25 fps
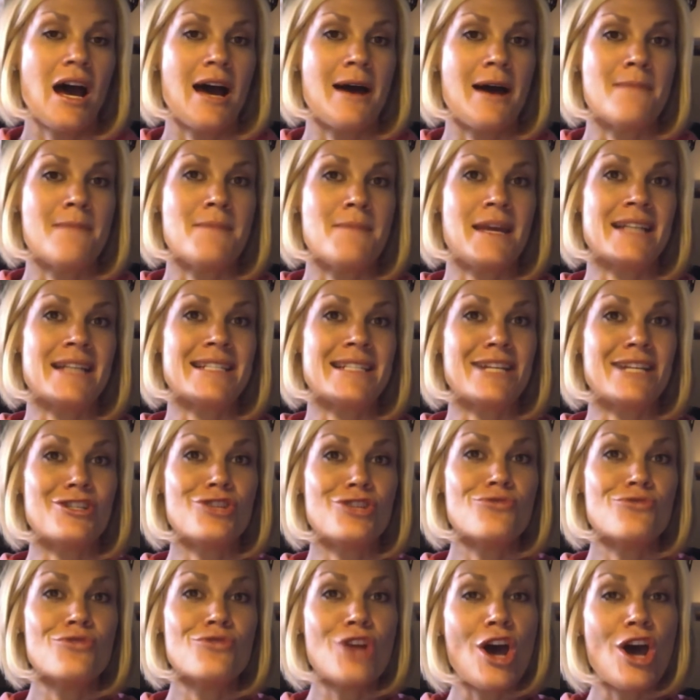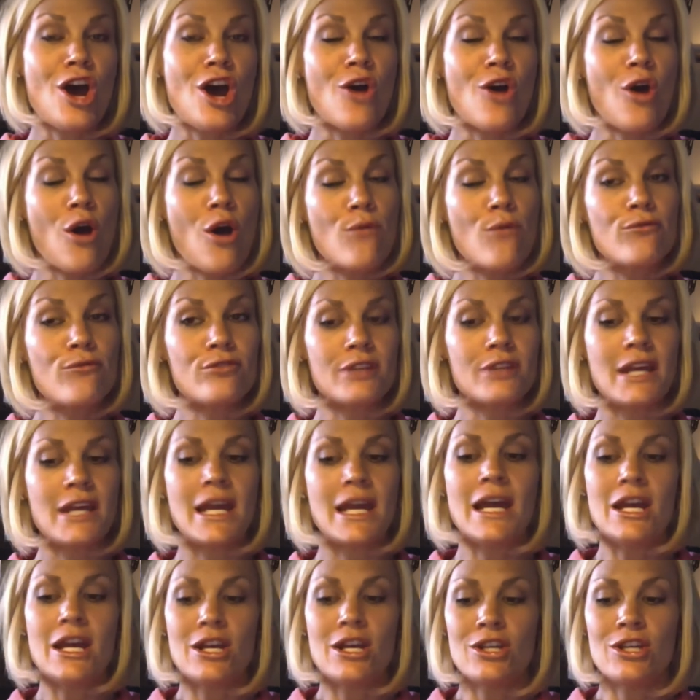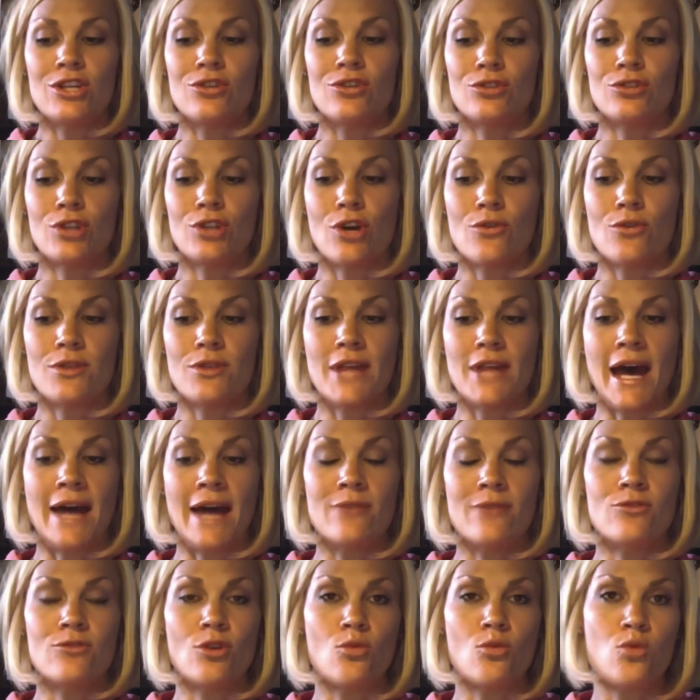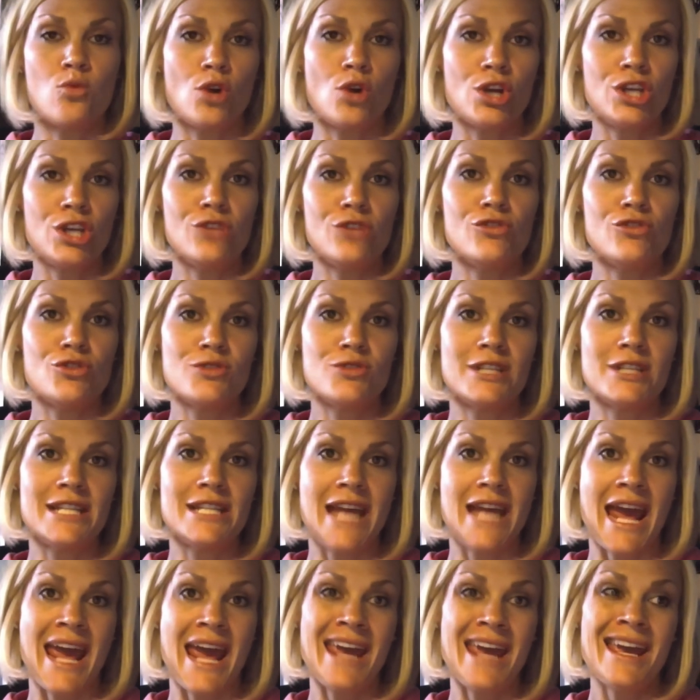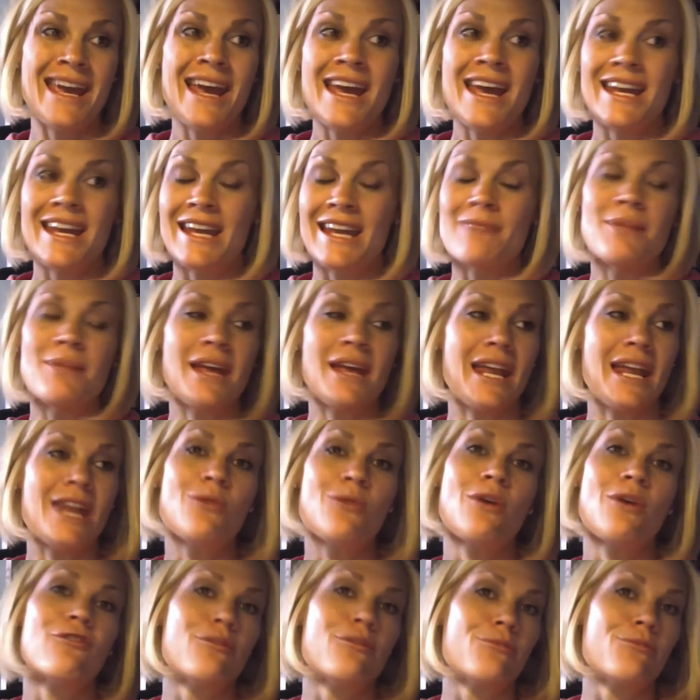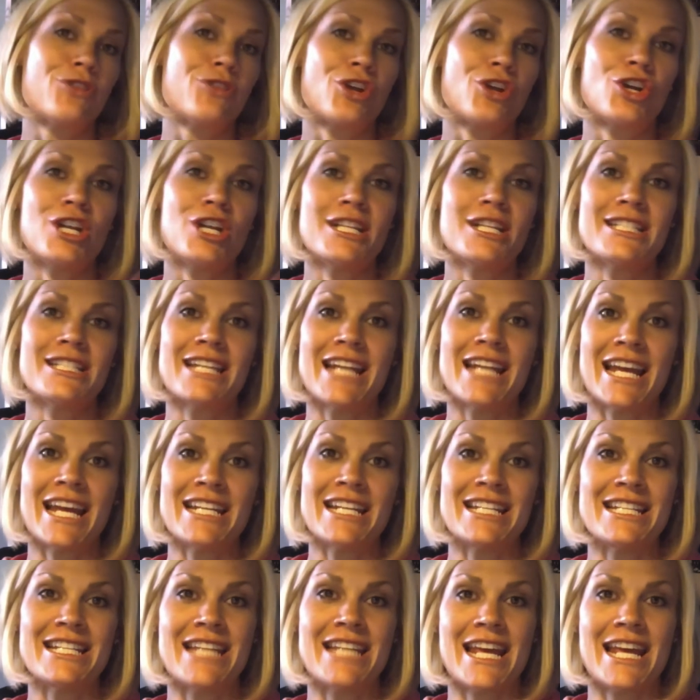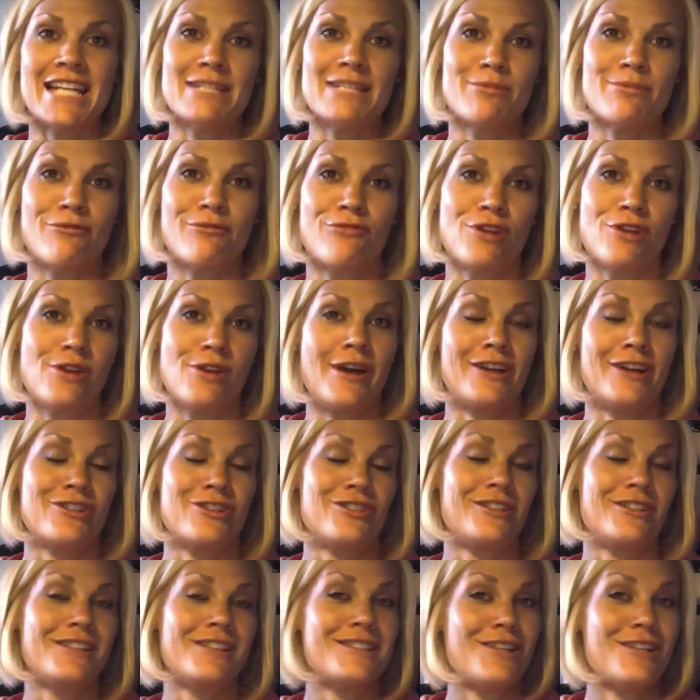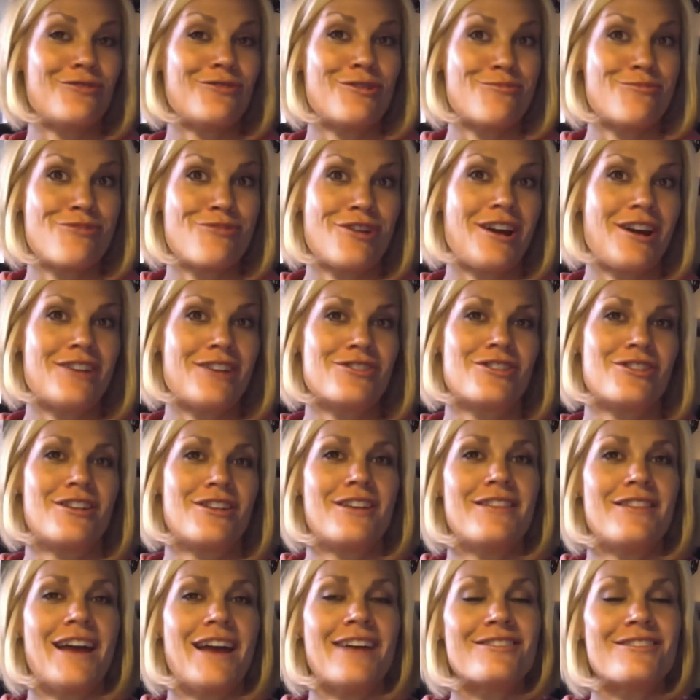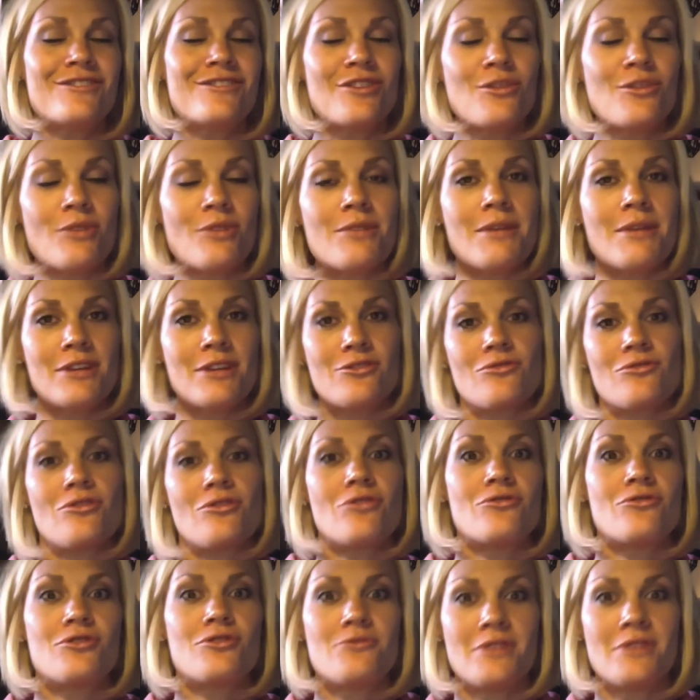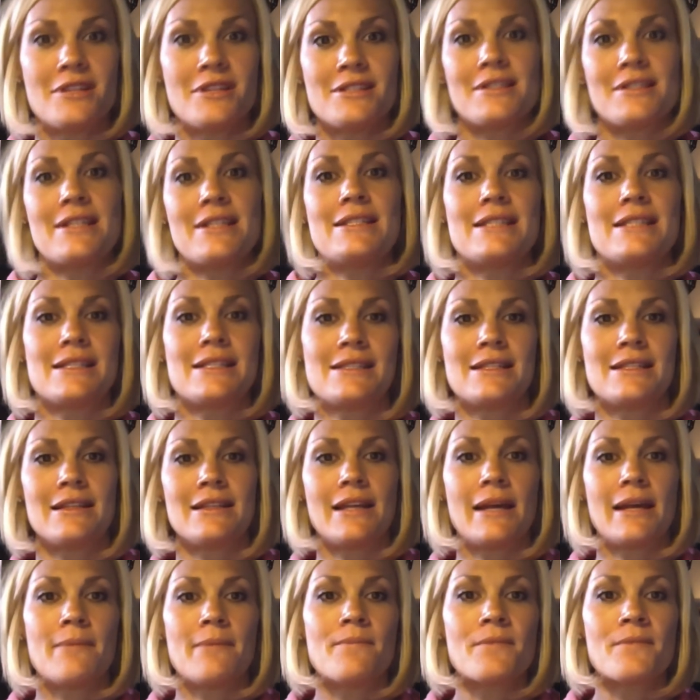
Because as you know, hopefully you'll know that the work you do today can be anywhere from 30 to 90 days before you actually see repercussion on that. So you want to make sure that you're doing this consistently.